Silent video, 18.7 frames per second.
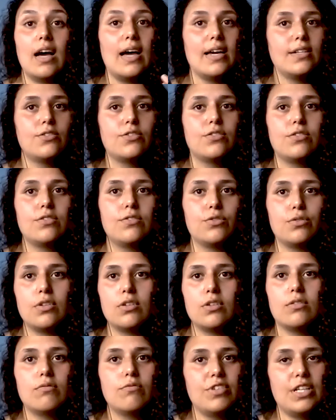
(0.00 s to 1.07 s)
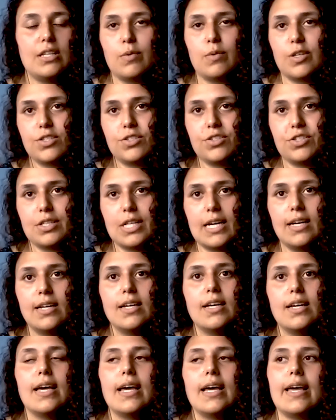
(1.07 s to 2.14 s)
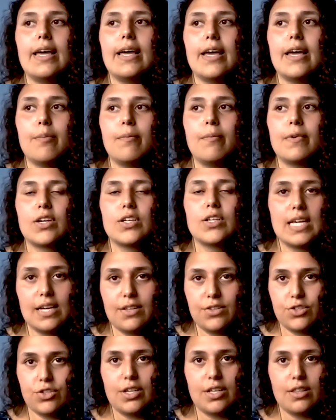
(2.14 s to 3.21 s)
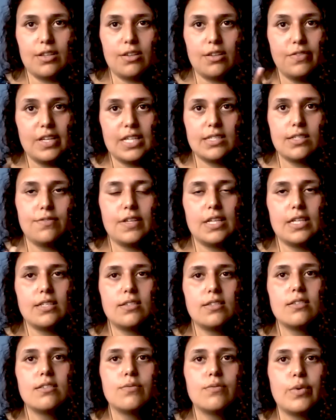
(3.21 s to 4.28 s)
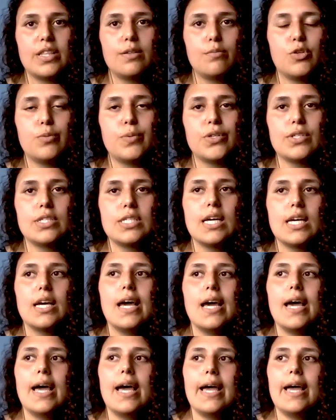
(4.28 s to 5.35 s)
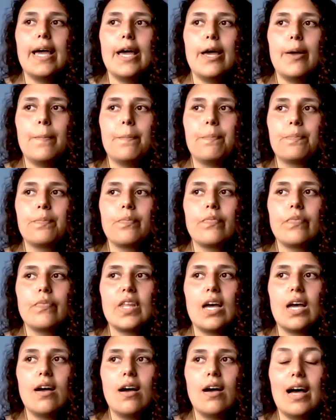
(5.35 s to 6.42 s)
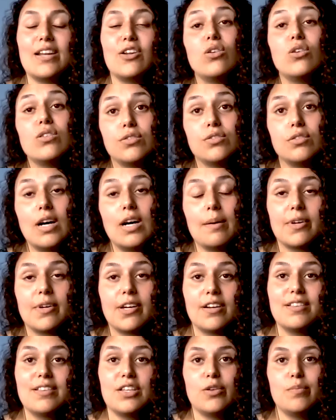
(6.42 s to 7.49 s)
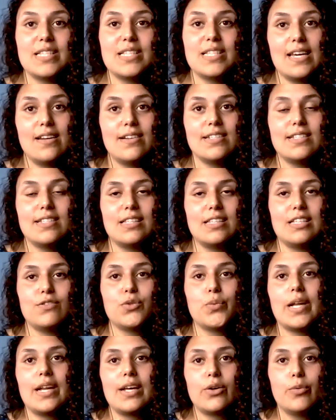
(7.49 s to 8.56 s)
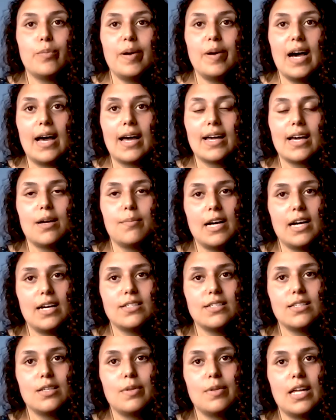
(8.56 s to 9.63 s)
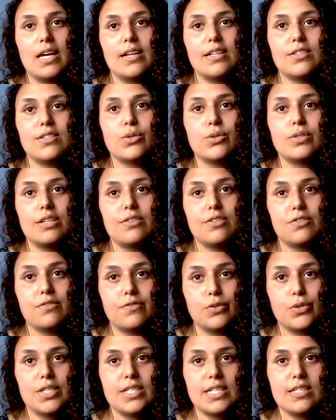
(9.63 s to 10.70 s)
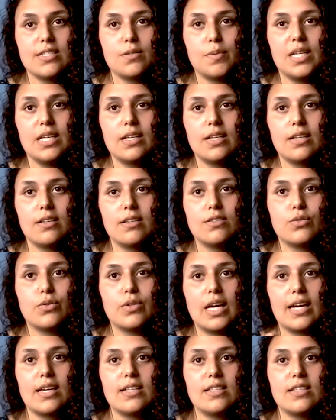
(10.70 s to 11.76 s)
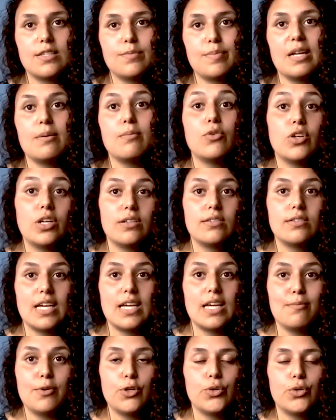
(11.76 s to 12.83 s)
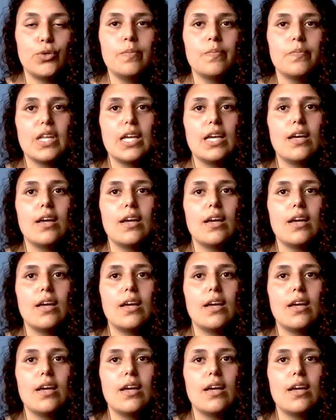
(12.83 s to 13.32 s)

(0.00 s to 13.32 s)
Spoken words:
I don't really want to do that because I enjoy the face-to-face with the pupils. And also, I'm currently on maternity leave. So when I go back, I'm actually planning to go down to 4 days a week so that I can spend more time at home.